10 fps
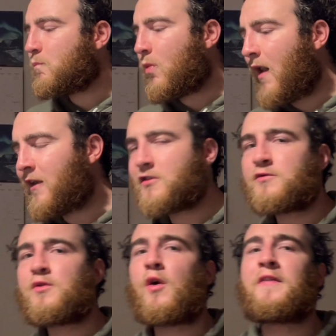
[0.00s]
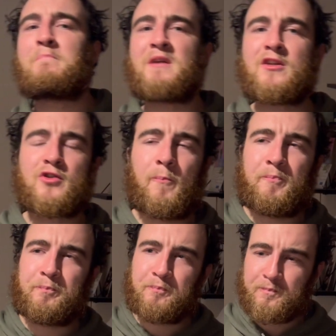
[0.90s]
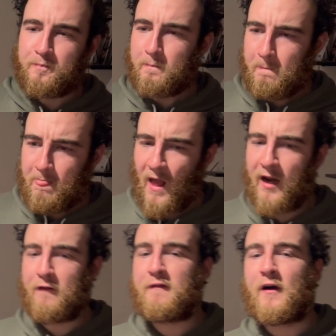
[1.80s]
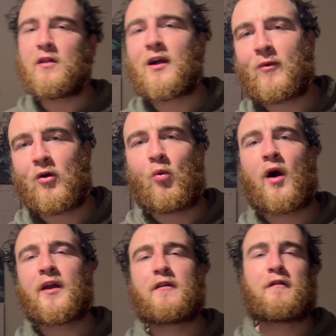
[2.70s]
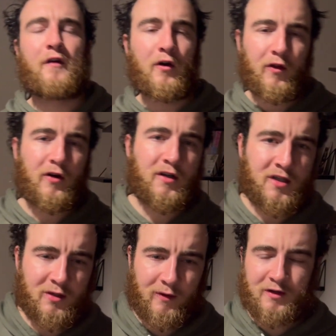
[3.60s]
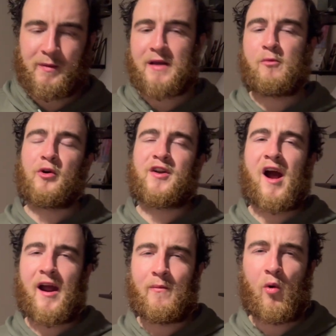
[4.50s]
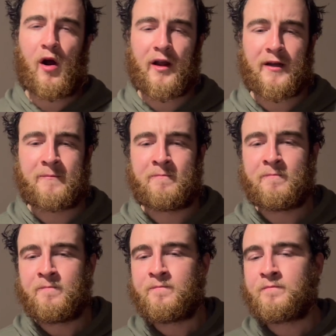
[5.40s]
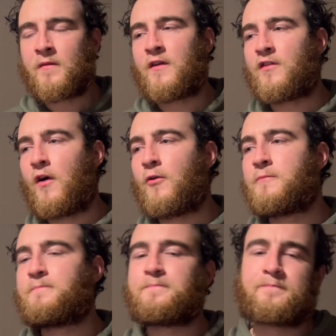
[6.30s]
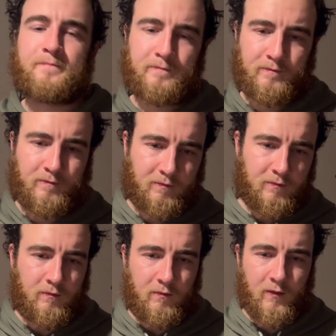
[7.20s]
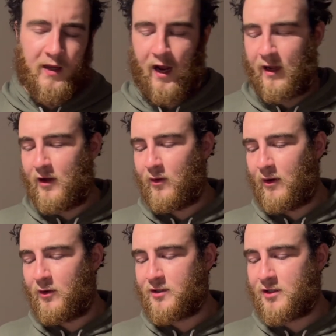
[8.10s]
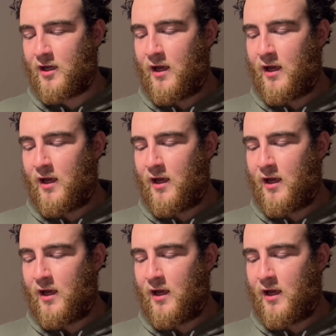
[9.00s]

I think it's because we were on the beach and it felt like we were walking further just because we were spending more time walking. So yeah, it was